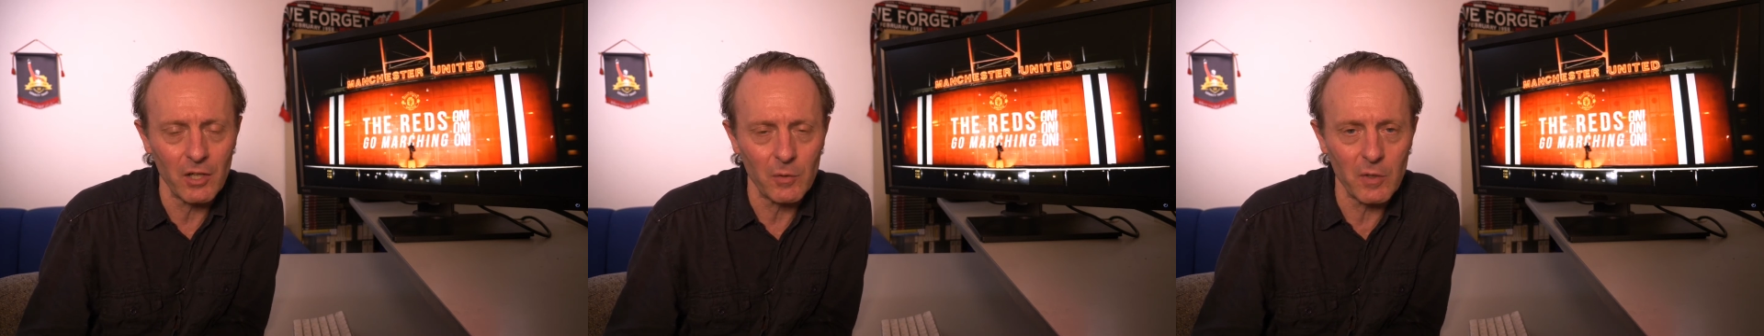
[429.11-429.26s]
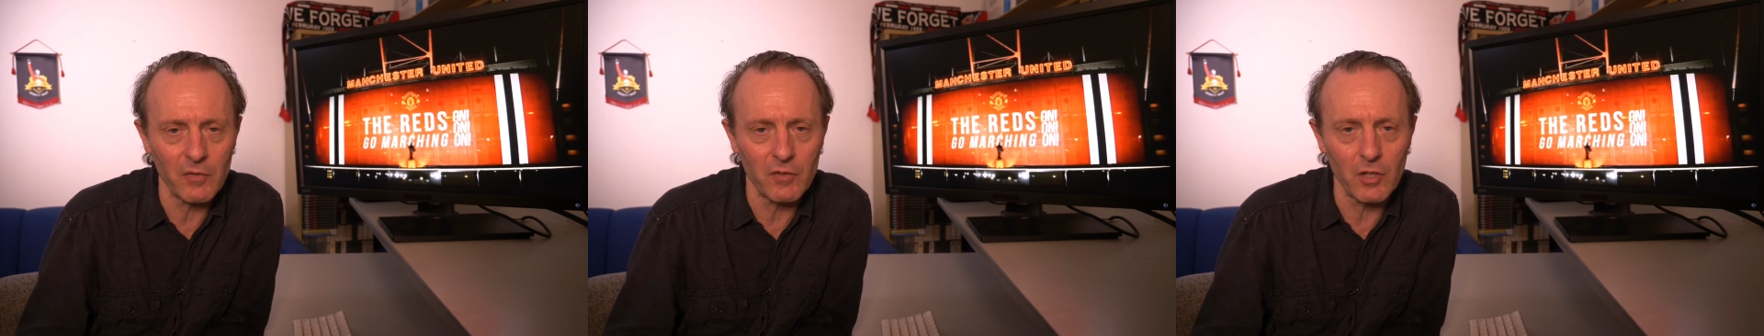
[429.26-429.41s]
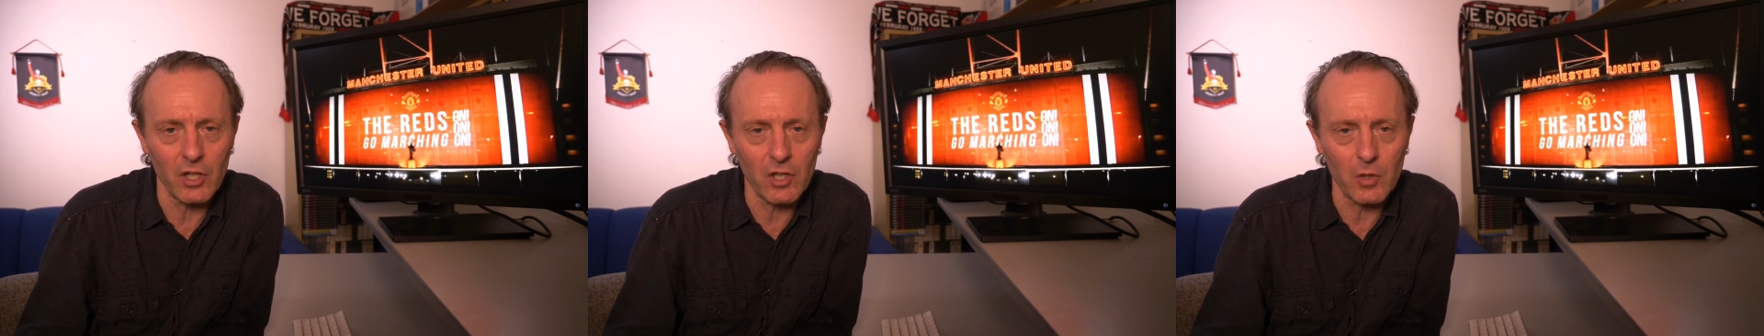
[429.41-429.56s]

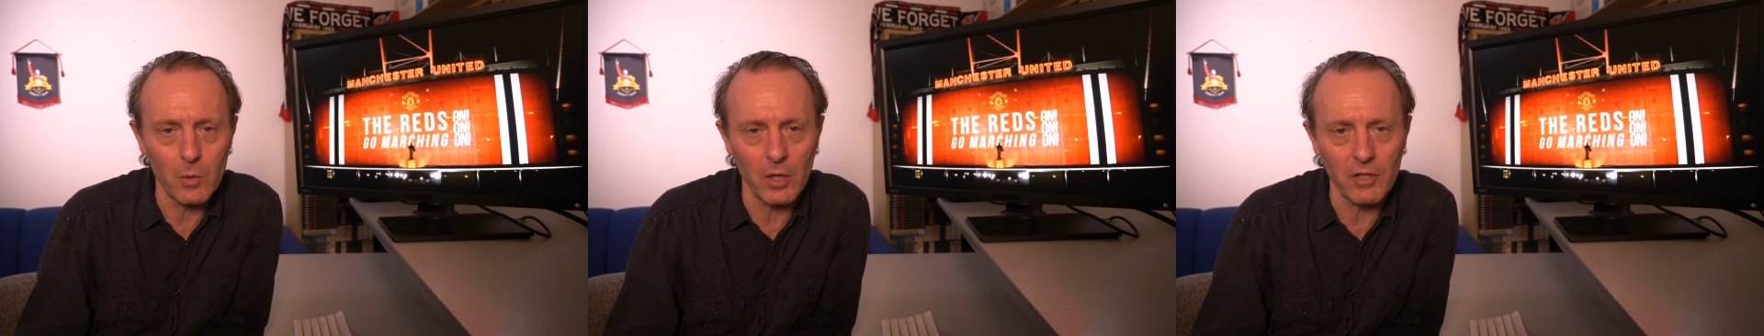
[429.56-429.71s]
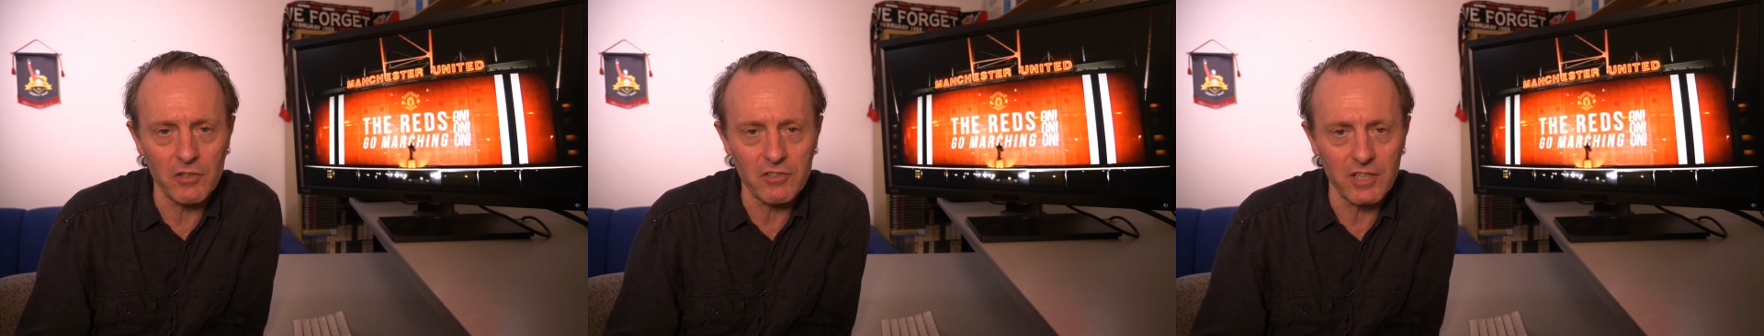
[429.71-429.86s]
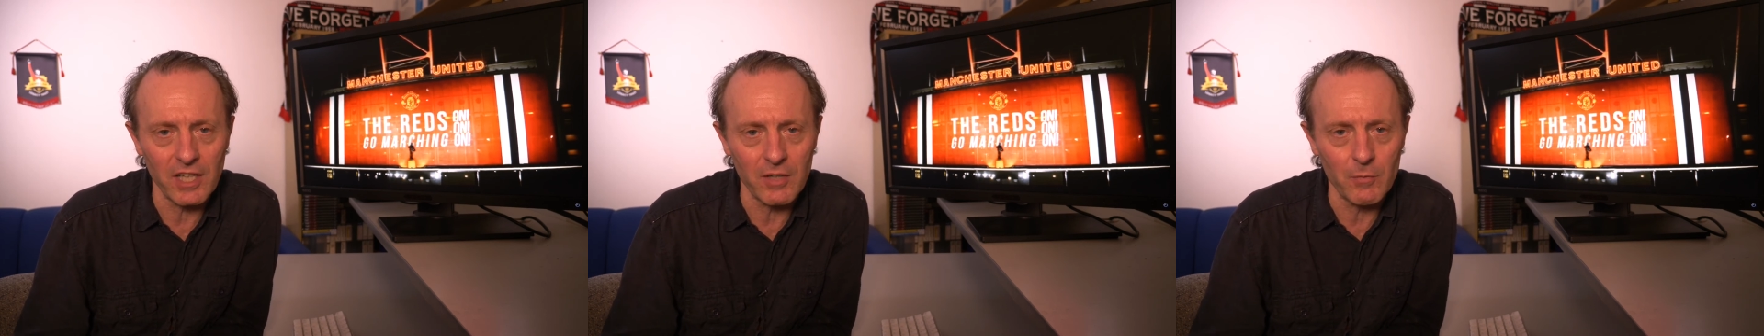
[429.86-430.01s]
we've got
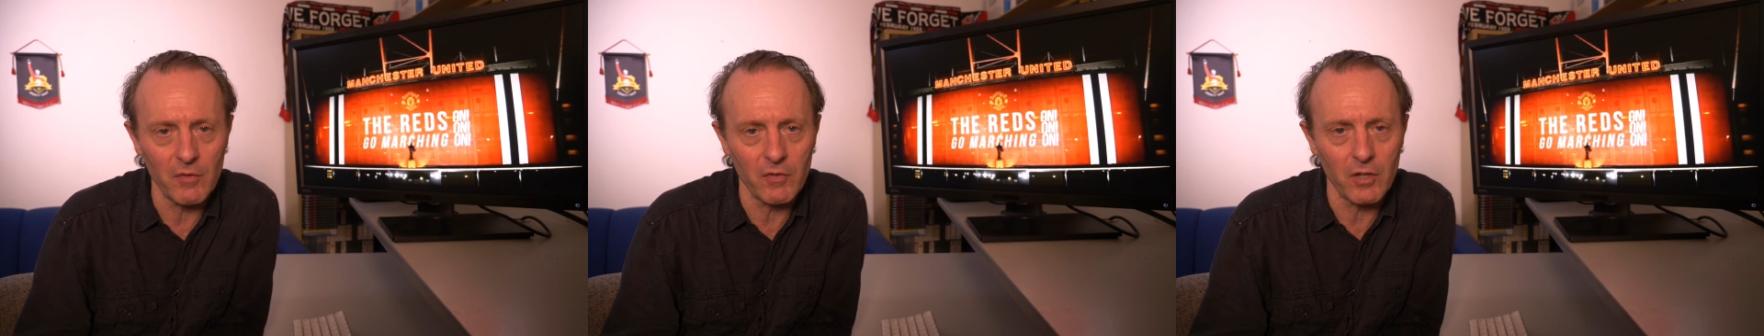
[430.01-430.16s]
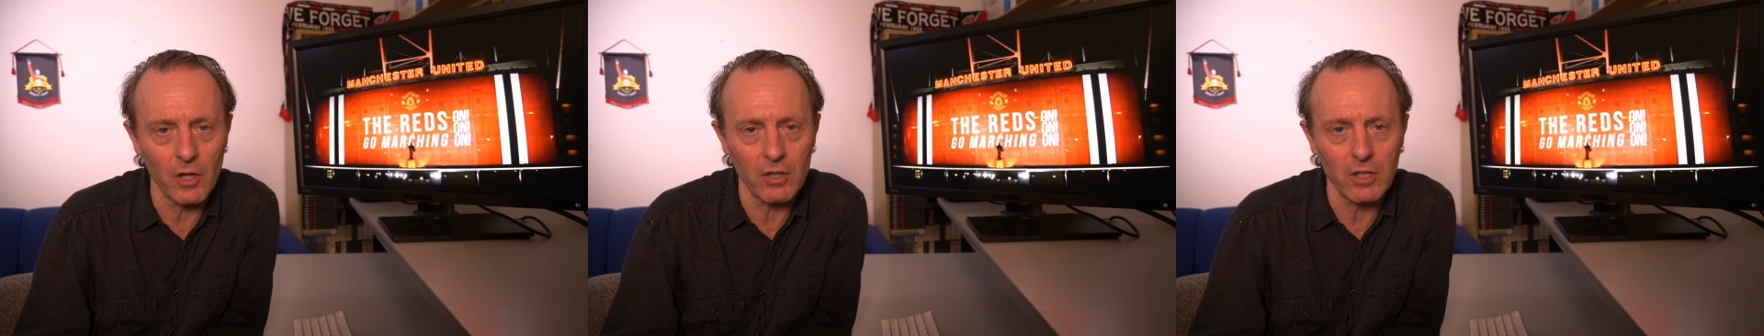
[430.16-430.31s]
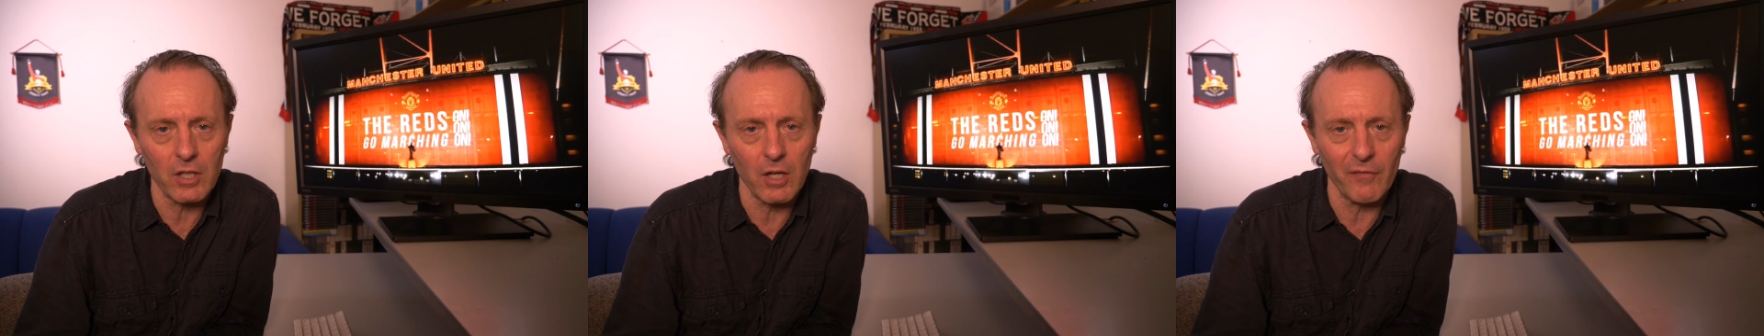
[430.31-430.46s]
quality, we've
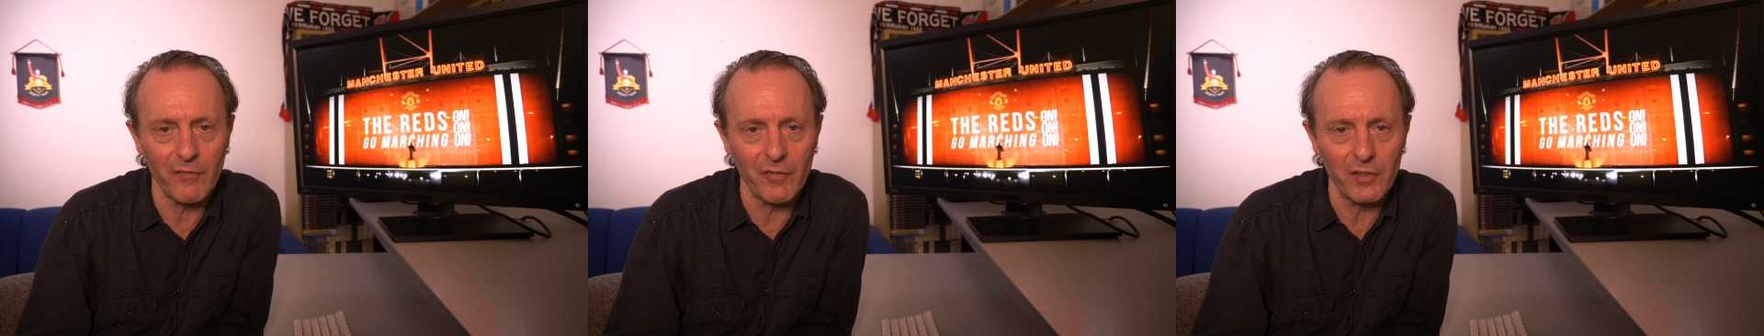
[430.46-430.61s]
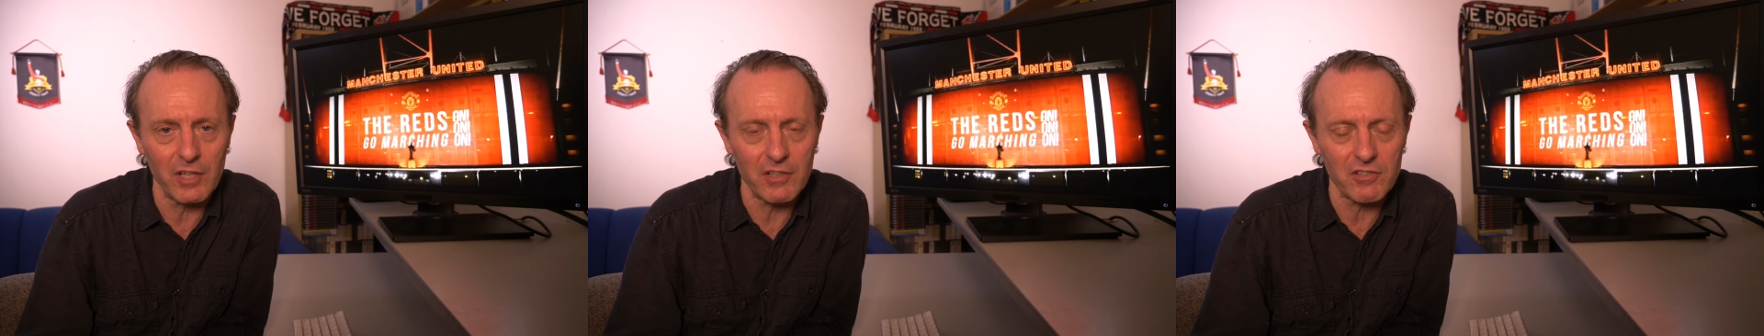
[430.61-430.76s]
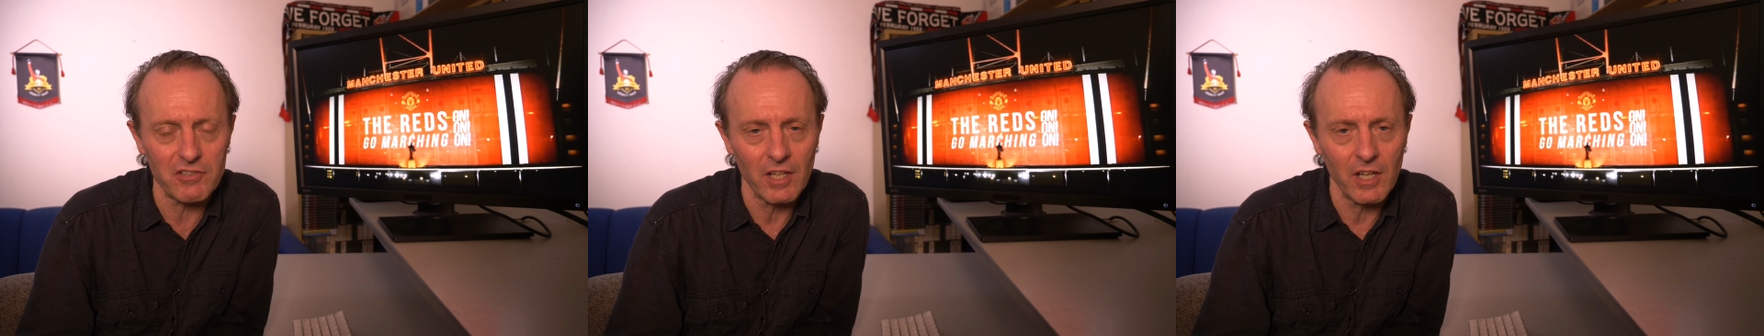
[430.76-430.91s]
got
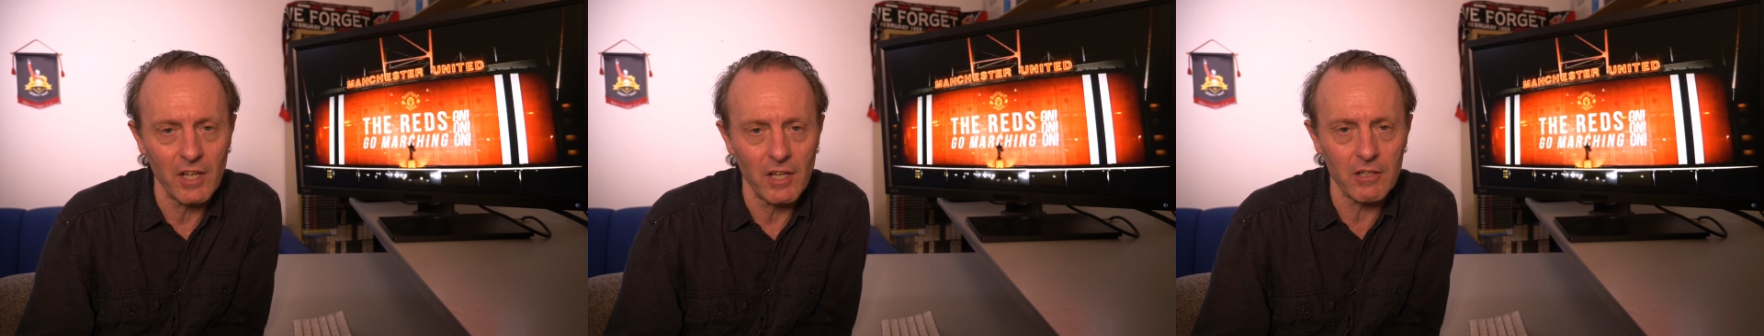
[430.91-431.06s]
confidence.